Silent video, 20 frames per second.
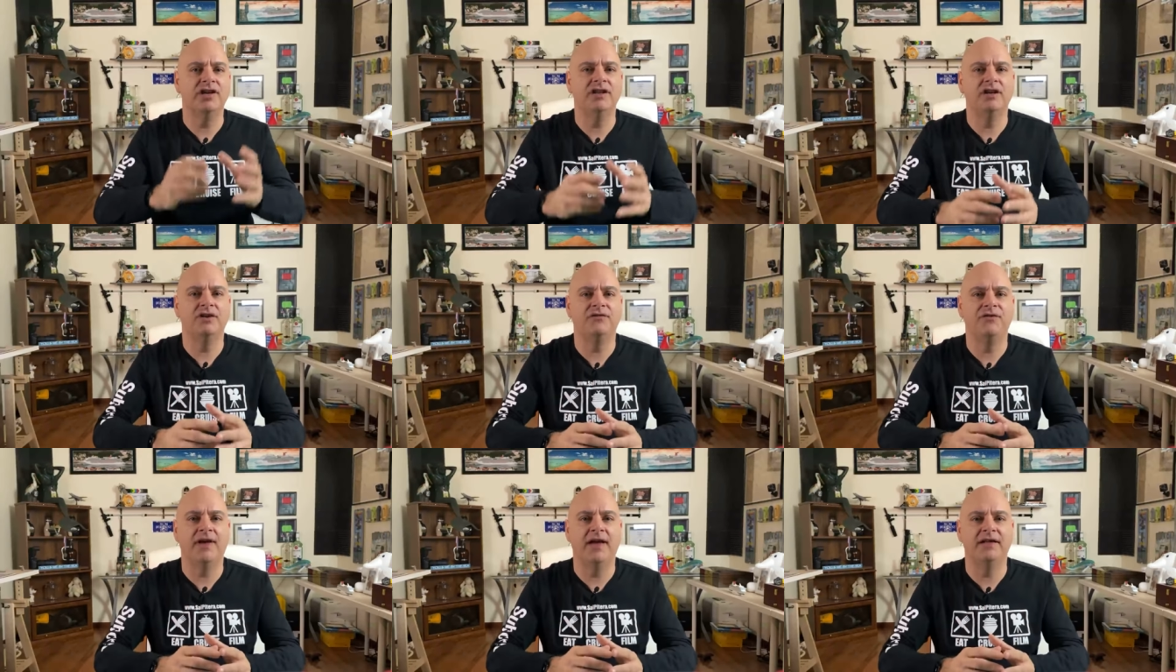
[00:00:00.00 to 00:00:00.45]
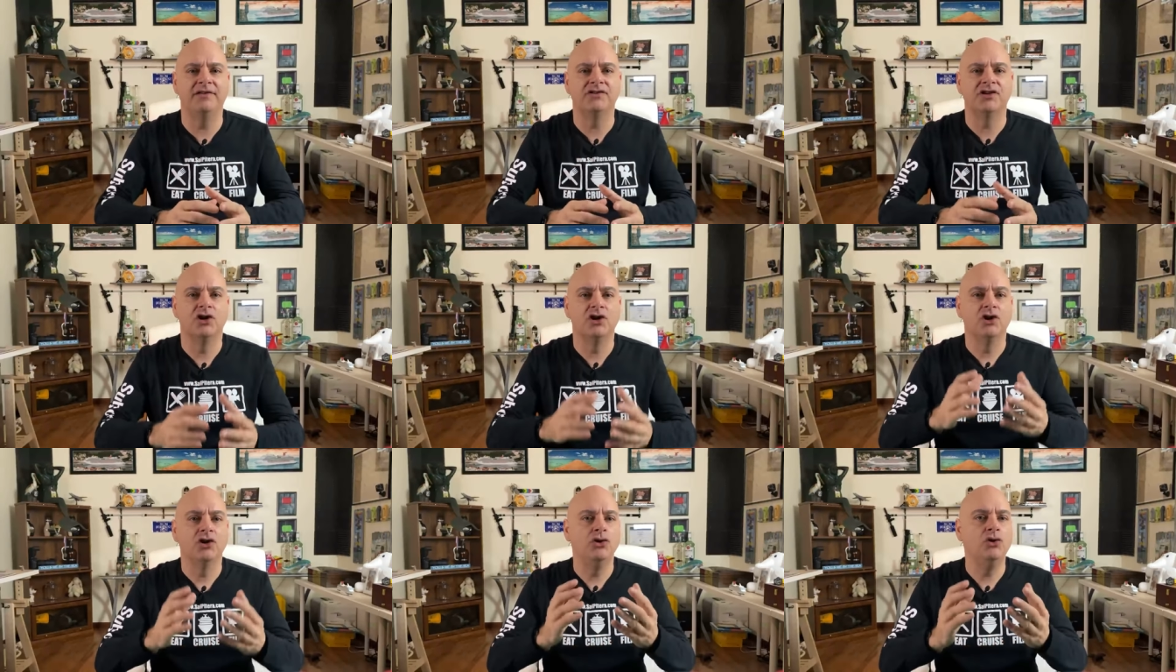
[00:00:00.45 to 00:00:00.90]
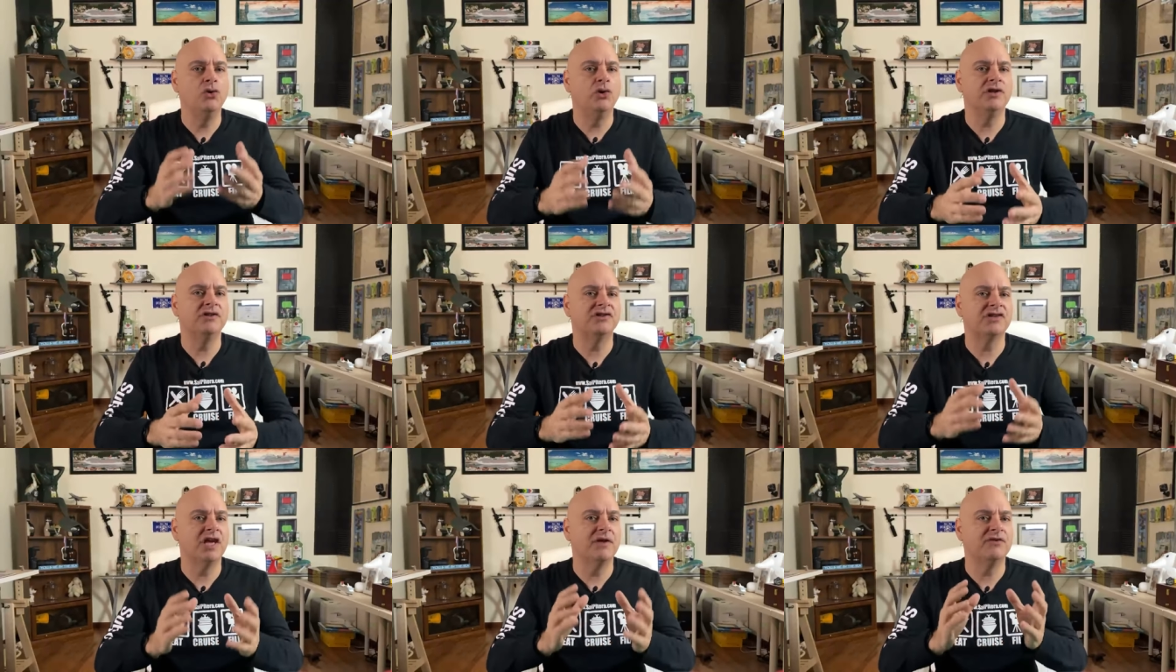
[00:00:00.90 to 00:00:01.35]
in advance, you
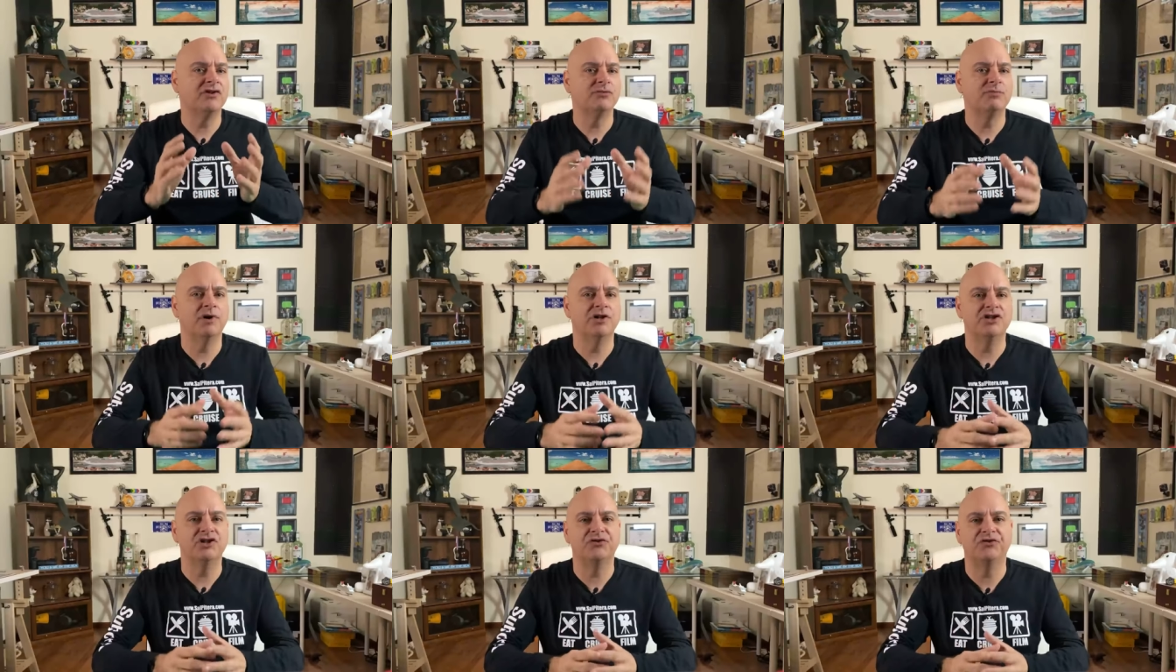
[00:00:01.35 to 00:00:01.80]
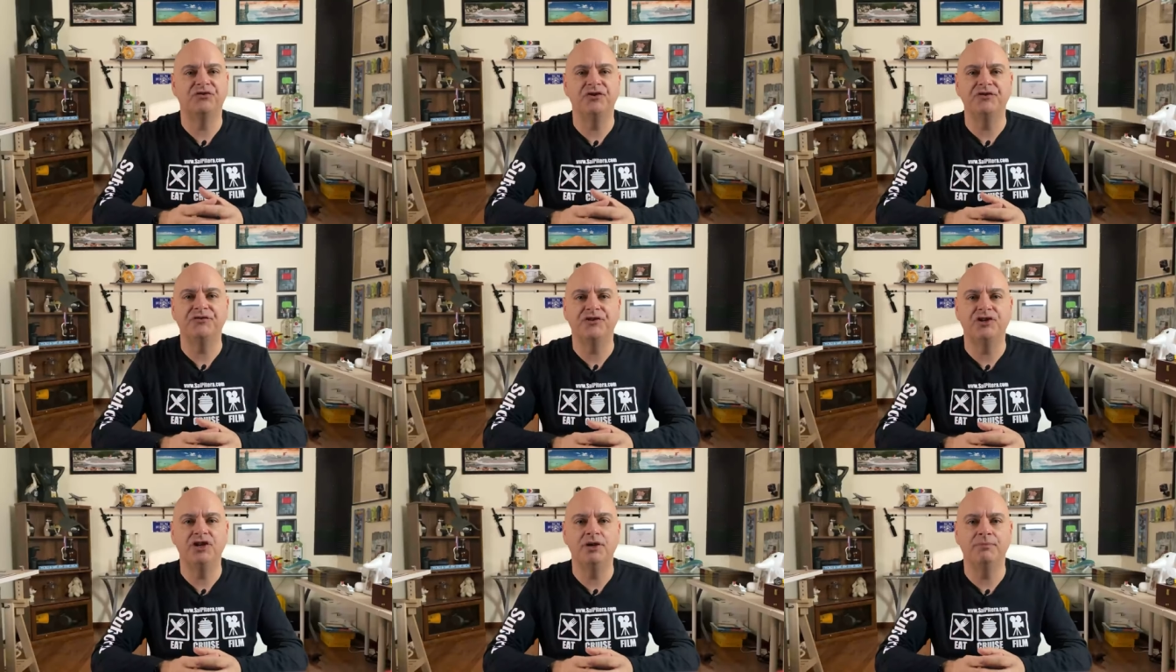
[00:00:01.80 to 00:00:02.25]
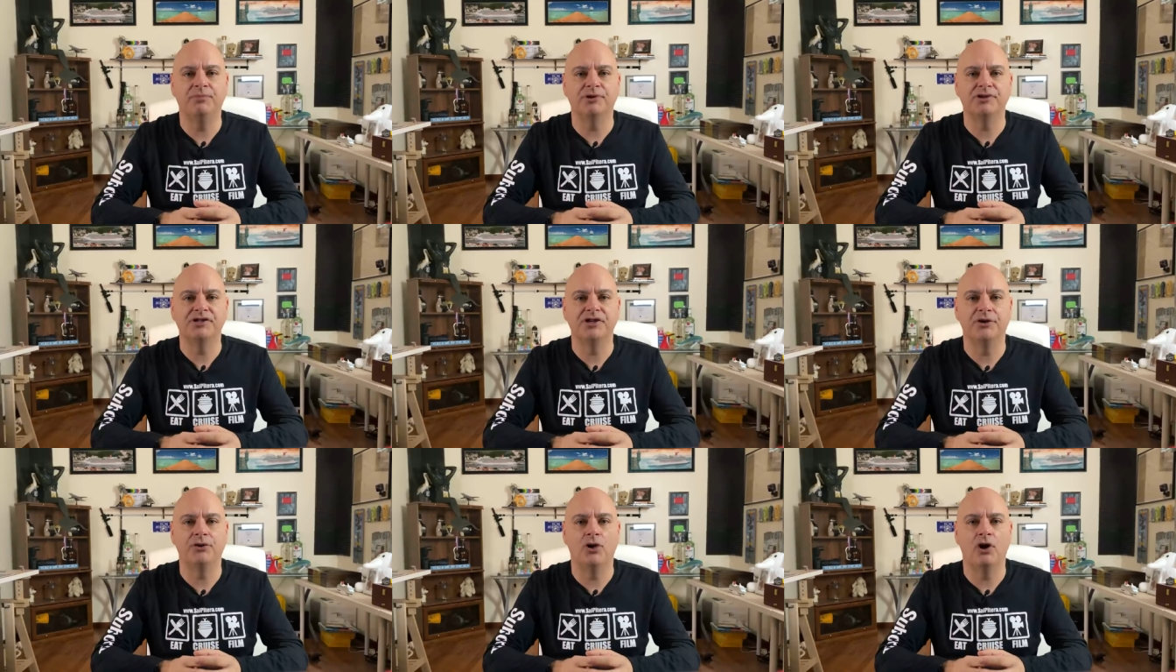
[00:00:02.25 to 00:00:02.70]
can save as much as
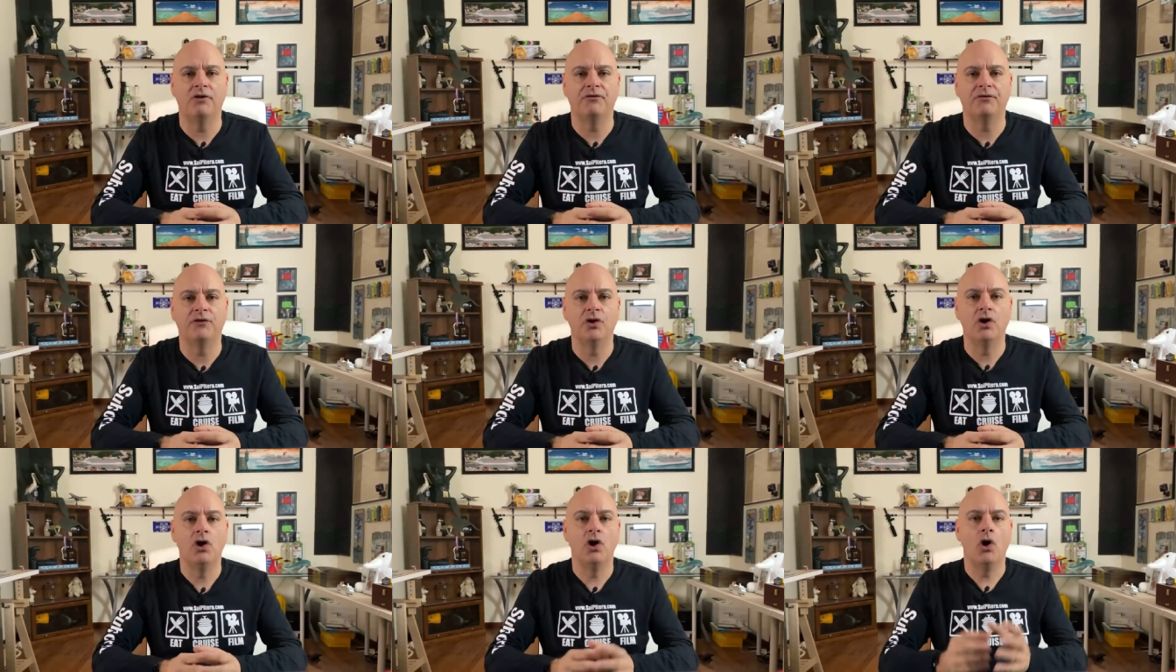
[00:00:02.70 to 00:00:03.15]
15% off.